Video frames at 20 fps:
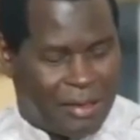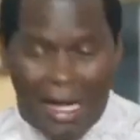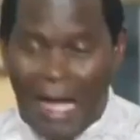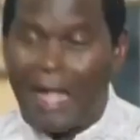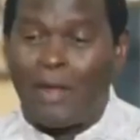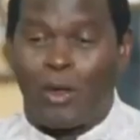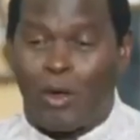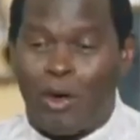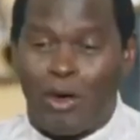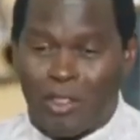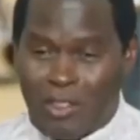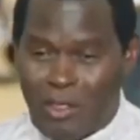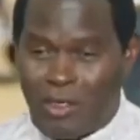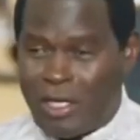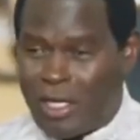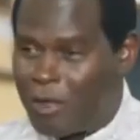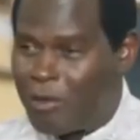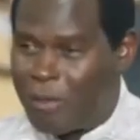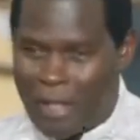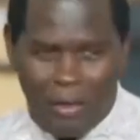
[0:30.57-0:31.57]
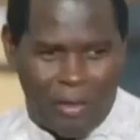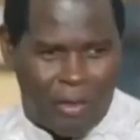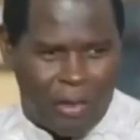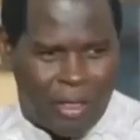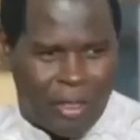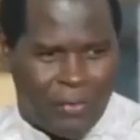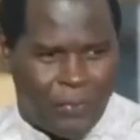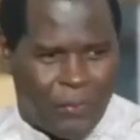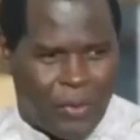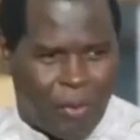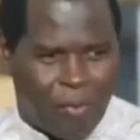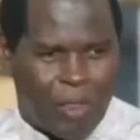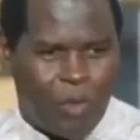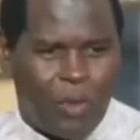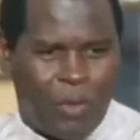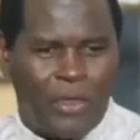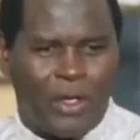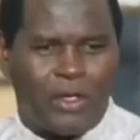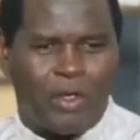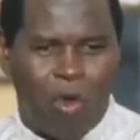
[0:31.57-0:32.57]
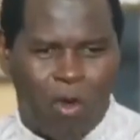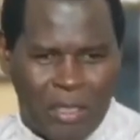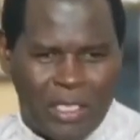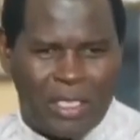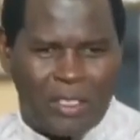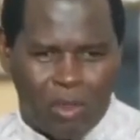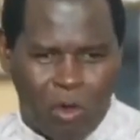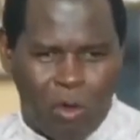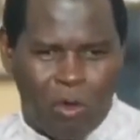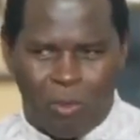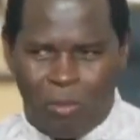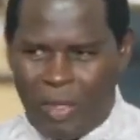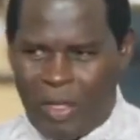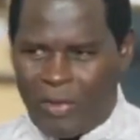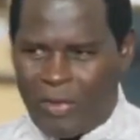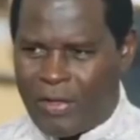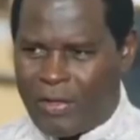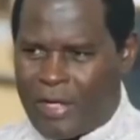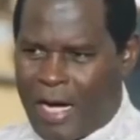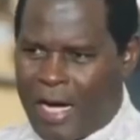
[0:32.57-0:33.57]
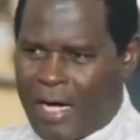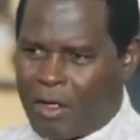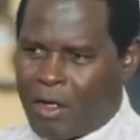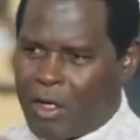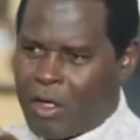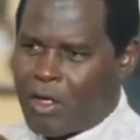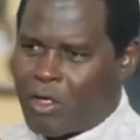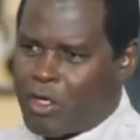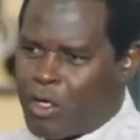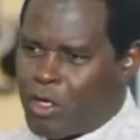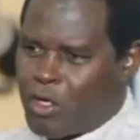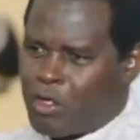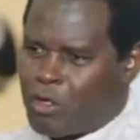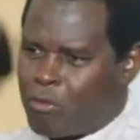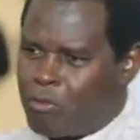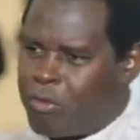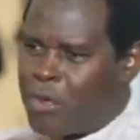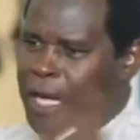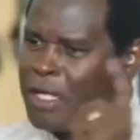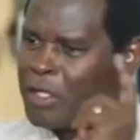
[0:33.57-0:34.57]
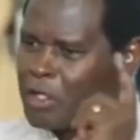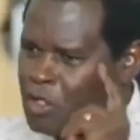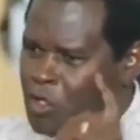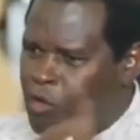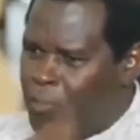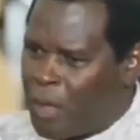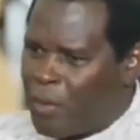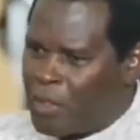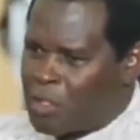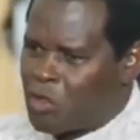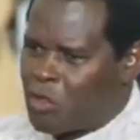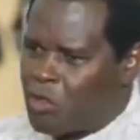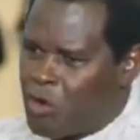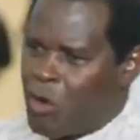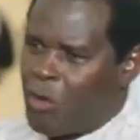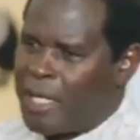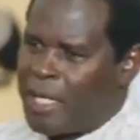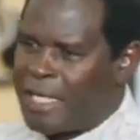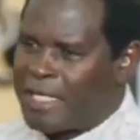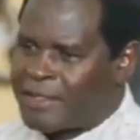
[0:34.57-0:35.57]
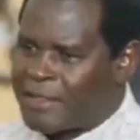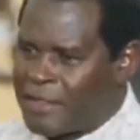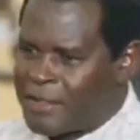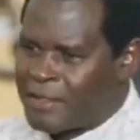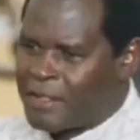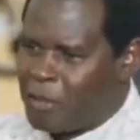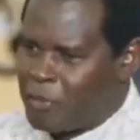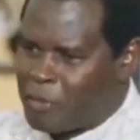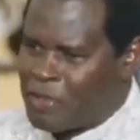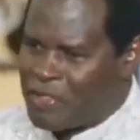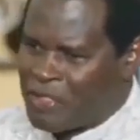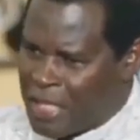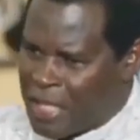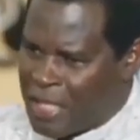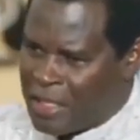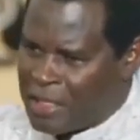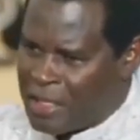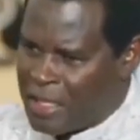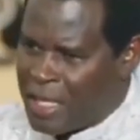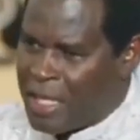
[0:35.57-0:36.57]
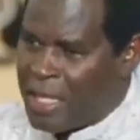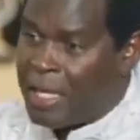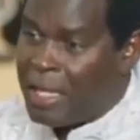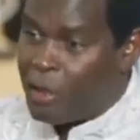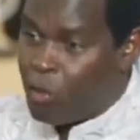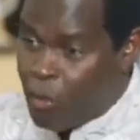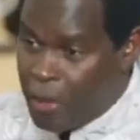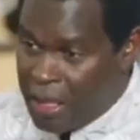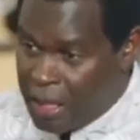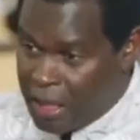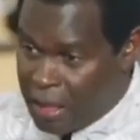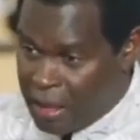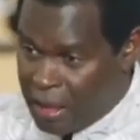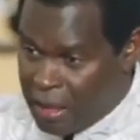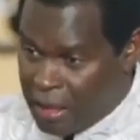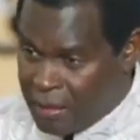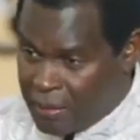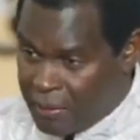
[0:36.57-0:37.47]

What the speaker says: I know God's going to heal my daughter. But when the doctor told me that her brain tumor was growing at 60% a week,